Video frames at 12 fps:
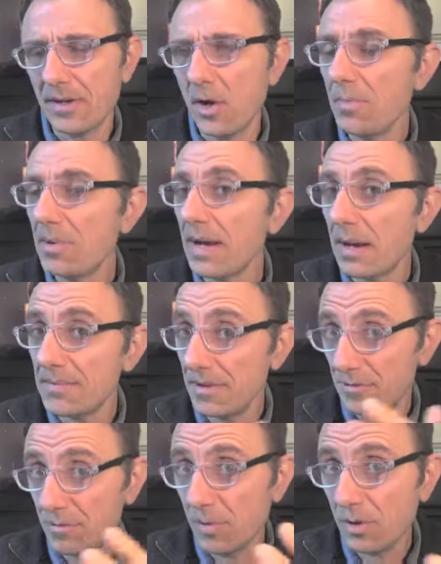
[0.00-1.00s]
open up
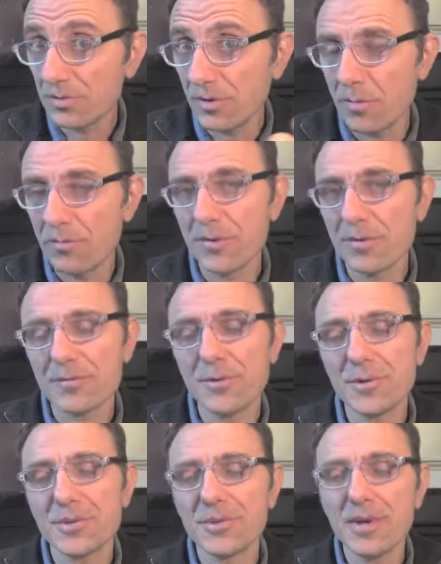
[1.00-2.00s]
that wardrobe for the
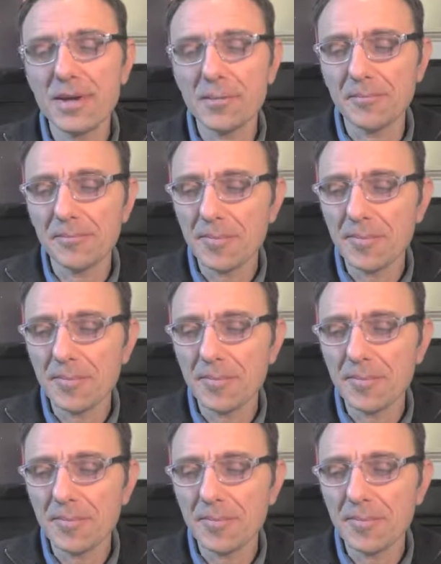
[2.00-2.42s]
first time.